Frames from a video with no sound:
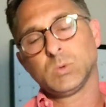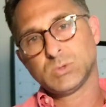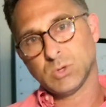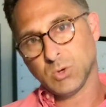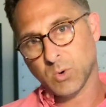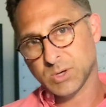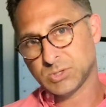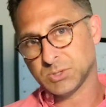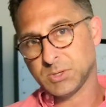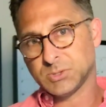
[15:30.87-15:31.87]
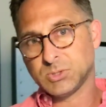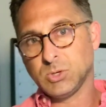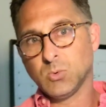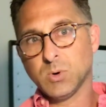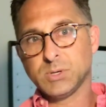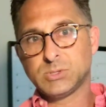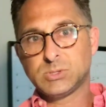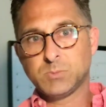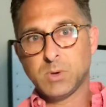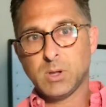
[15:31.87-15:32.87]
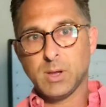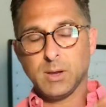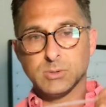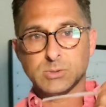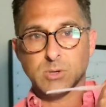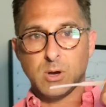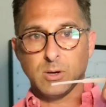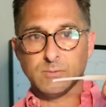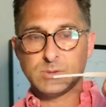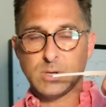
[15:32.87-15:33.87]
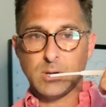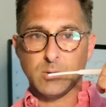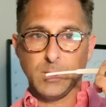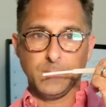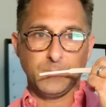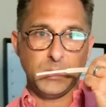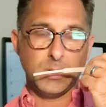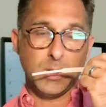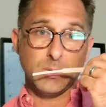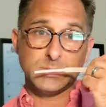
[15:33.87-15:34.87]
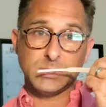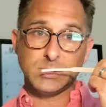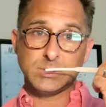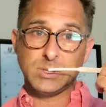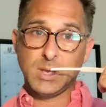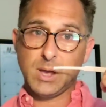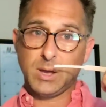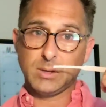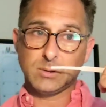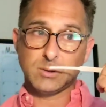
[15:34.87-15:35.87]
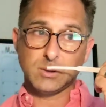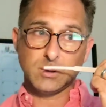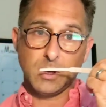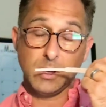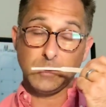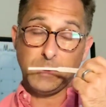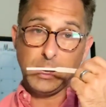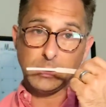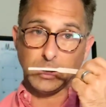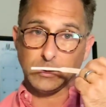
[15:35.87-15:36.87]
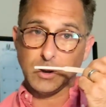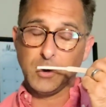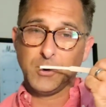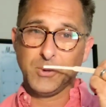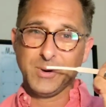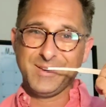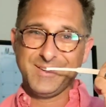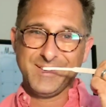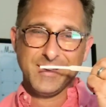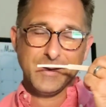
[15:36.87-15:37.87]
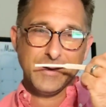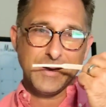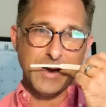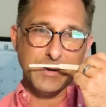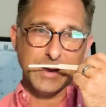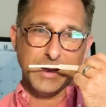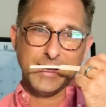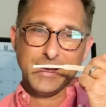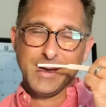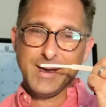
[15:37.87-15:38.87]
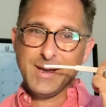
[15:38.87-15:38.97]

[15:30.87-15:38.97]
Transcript: So the question is, do you want to smell like a stalk of celery? You know, it's not unappealing though. I mean,